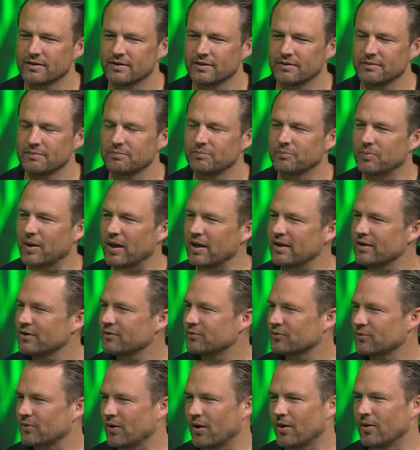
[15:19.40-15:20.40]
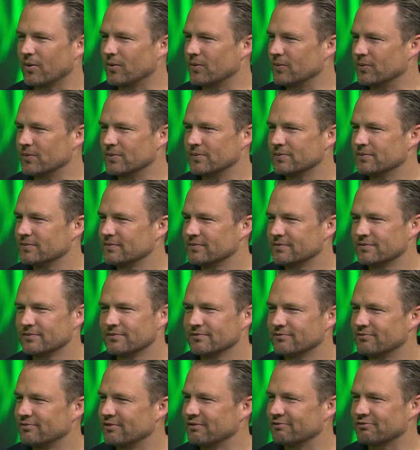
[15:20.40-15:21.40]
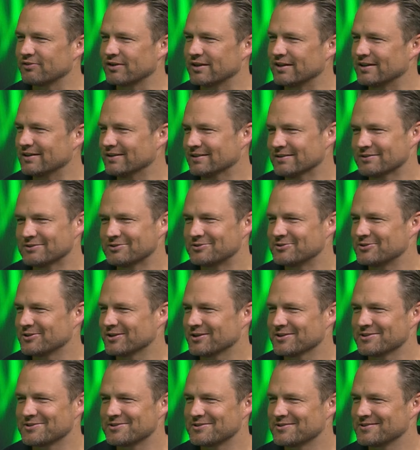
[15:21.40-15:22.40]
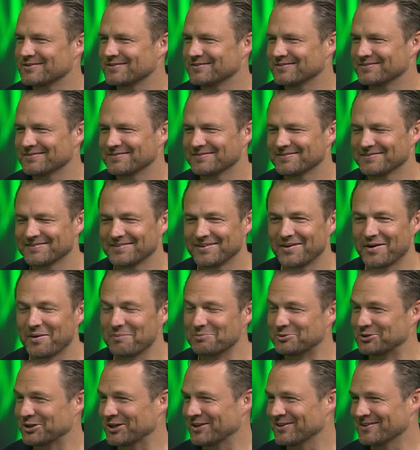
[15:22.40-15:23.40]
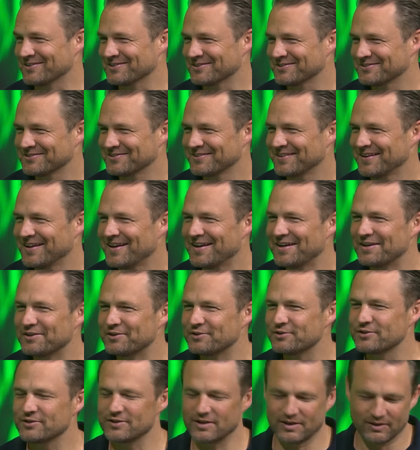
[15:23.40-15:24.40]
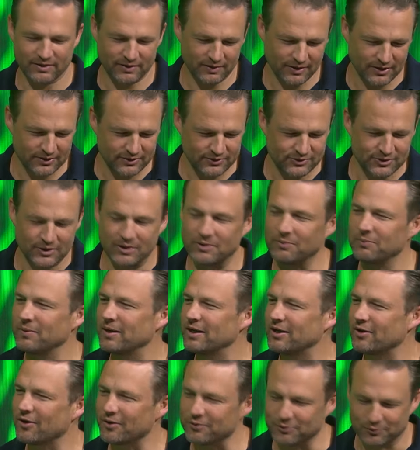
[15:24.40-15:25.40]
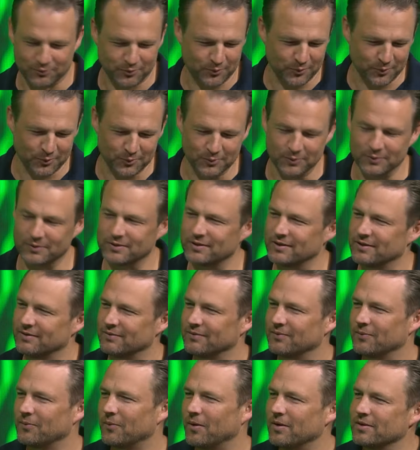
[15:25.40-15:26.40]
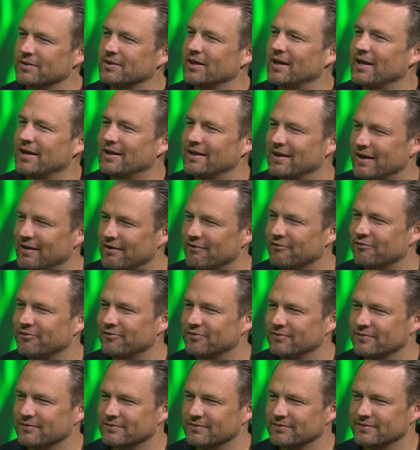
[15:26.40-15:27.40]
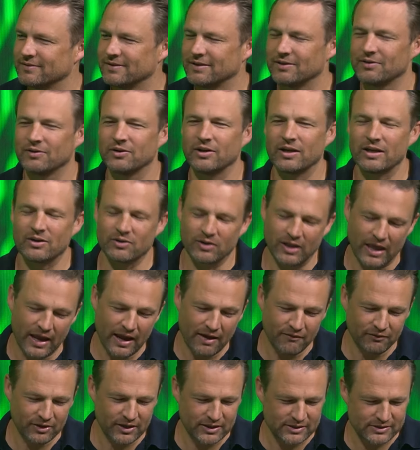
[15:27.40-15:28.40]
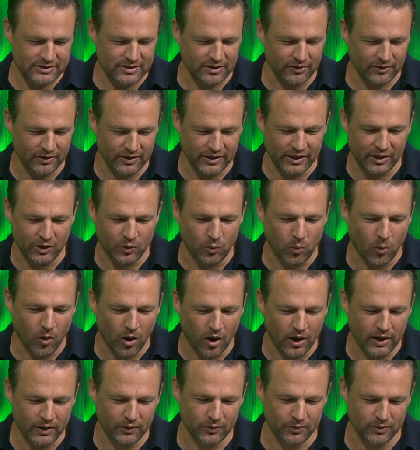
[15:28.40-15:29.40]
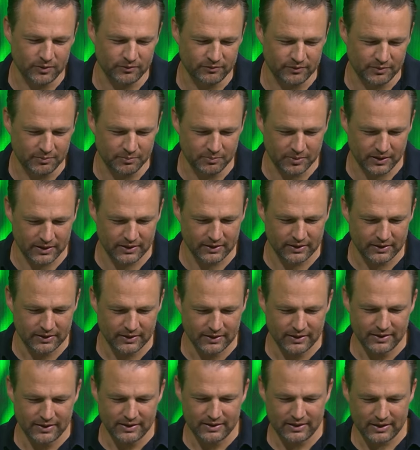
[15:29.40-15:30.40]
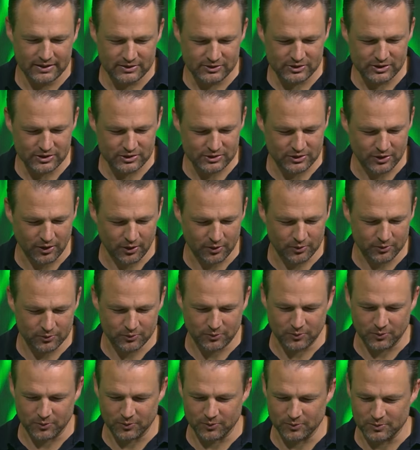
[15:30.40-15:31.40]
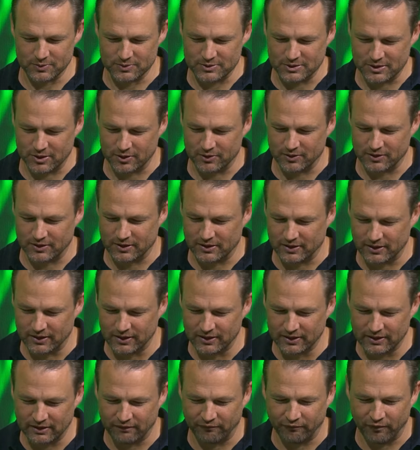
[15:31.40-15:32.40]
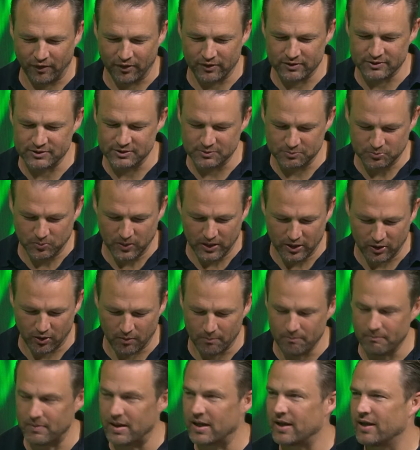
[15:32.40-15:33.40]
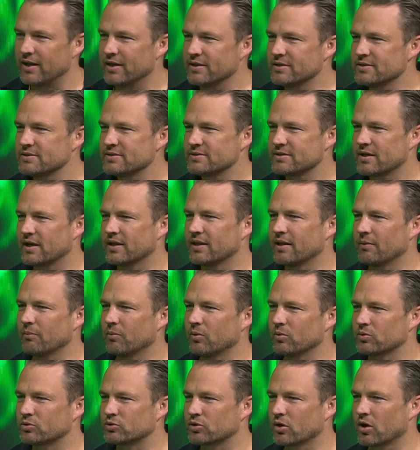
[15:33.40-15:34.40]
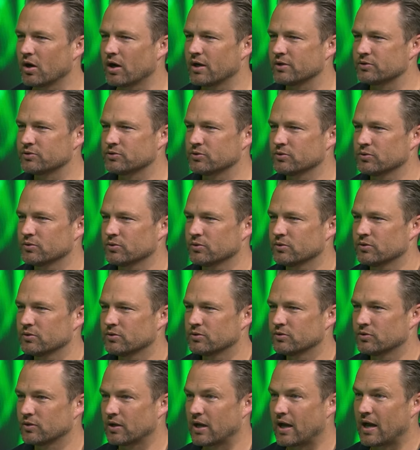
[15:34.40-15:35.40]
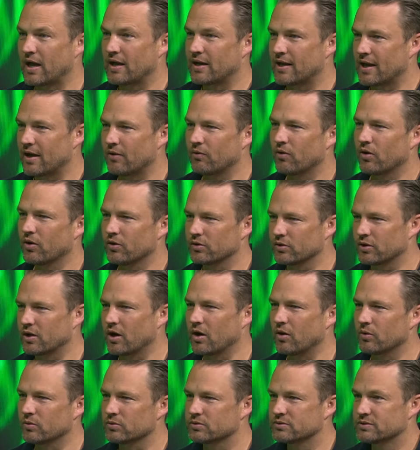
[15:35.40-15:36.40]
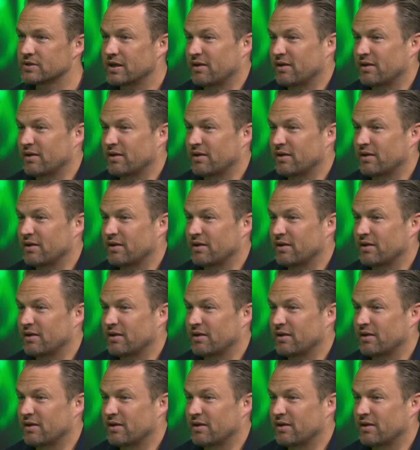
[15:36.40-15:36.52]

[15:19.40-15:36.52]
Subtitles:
The bankroll for Vin is just... I'm jealous. Can we go through what they have? And they haven't necessarily acquired all of them, but let's just go through. So clearly the focus has been on mares, and then we'll try to create our own colts.